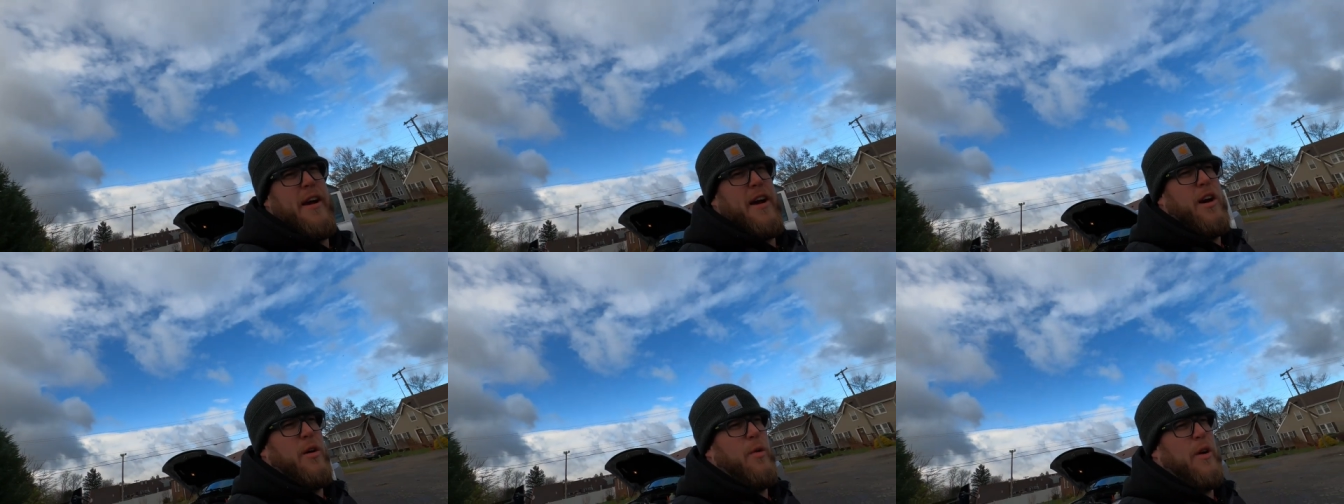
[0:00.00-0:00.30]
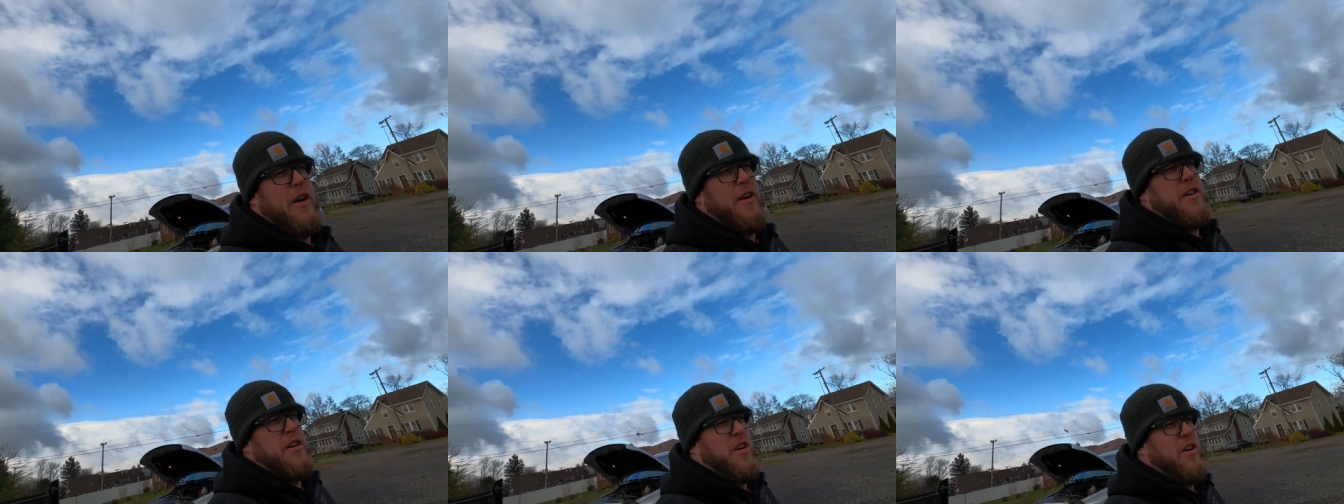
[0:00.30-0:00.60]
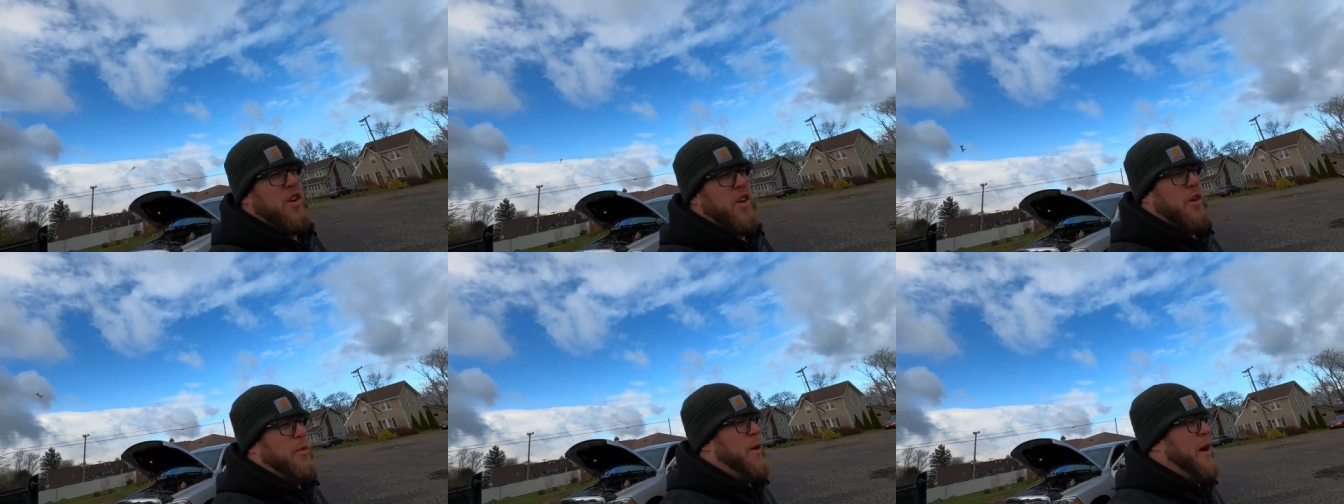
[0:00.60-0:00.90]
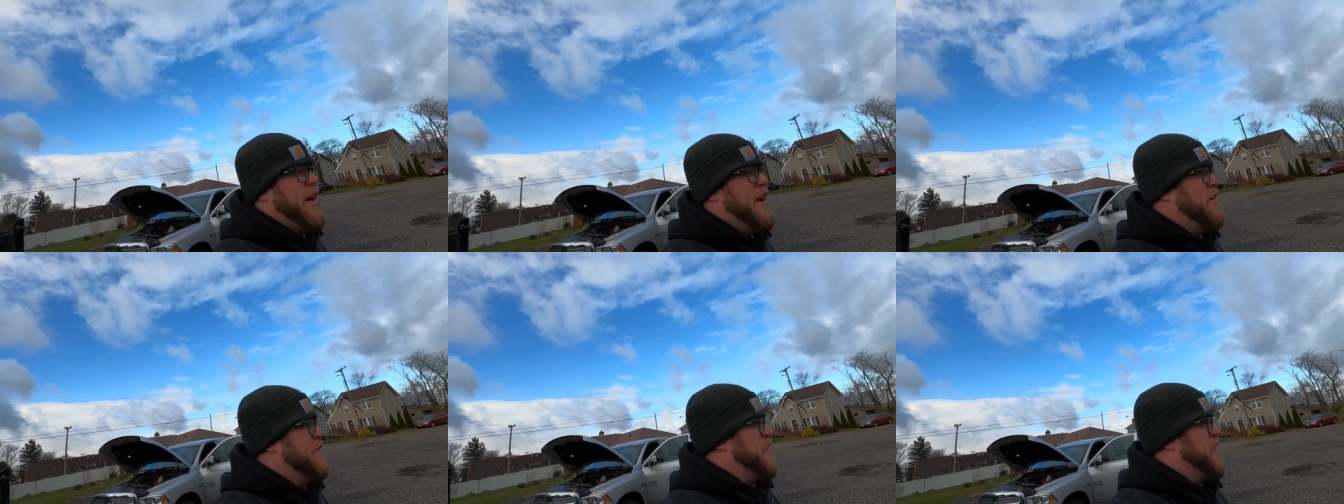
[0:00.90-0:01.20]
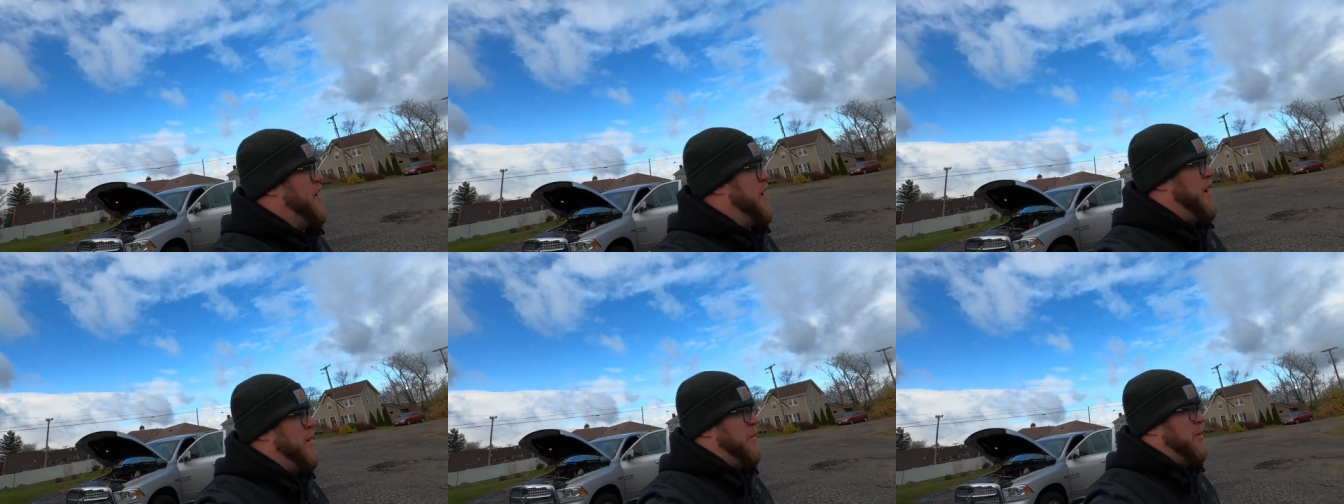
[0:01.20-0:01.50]
now, we are currently waiting
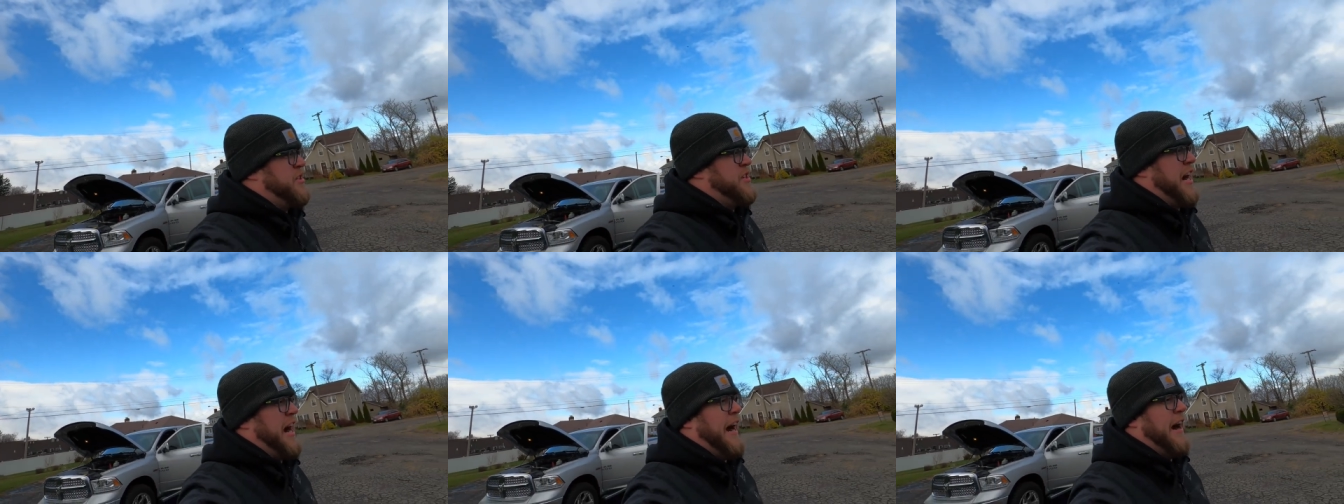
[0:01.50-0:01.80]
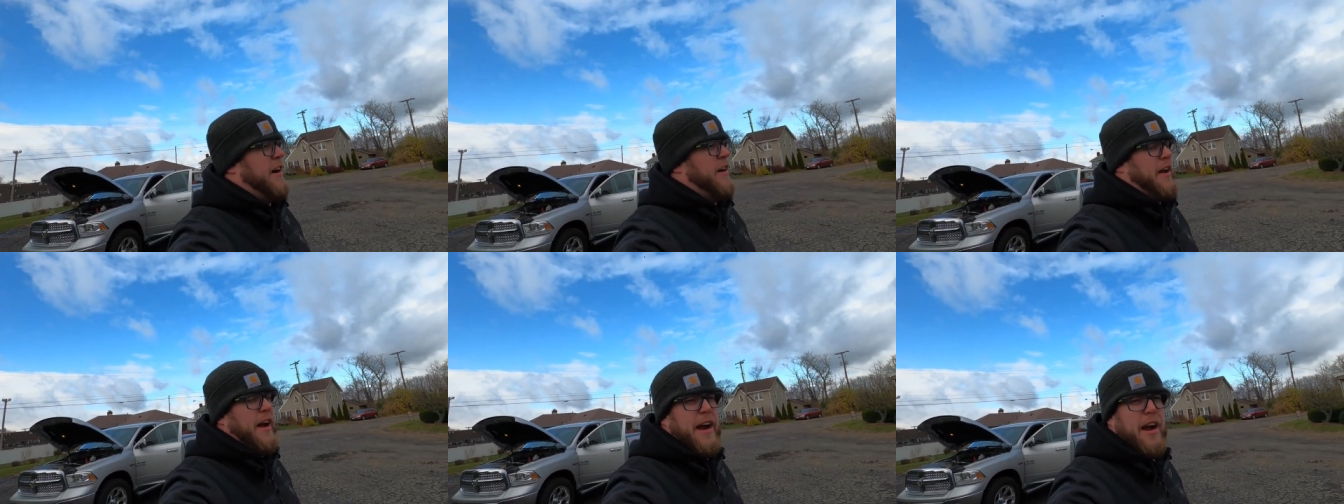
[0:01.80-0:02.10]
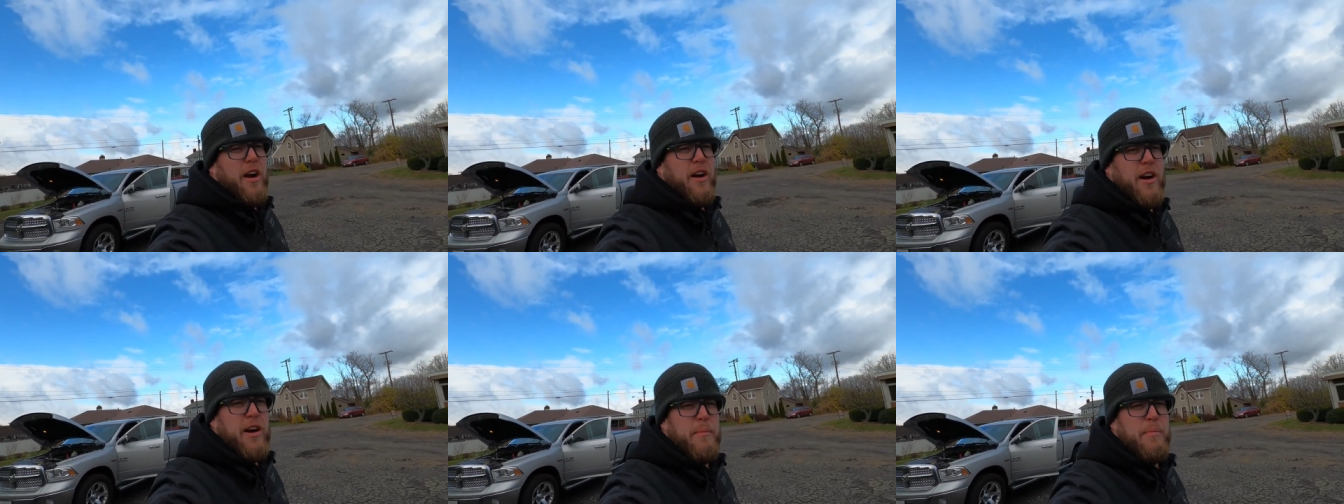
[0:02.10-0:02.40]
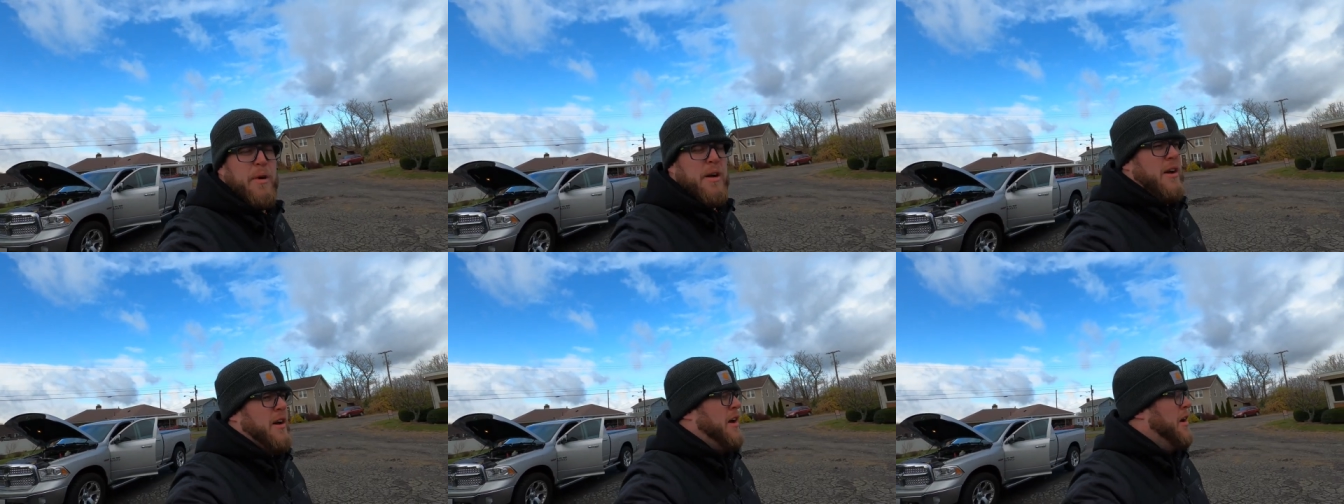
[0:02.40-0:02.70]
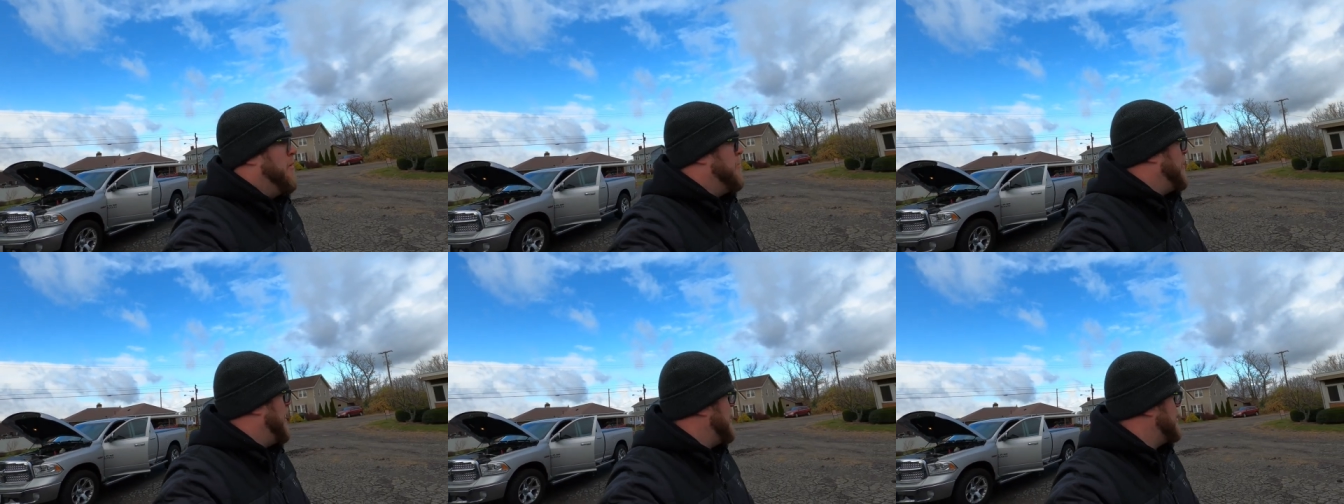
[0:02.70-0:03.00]
for the Hummer tire to air up,
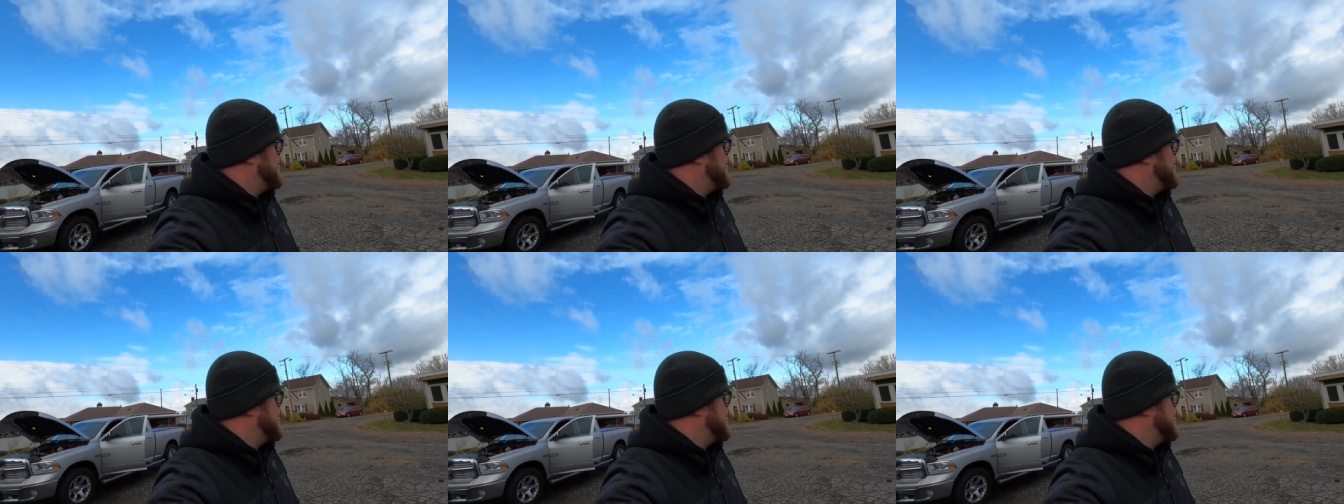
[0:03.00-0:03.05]
but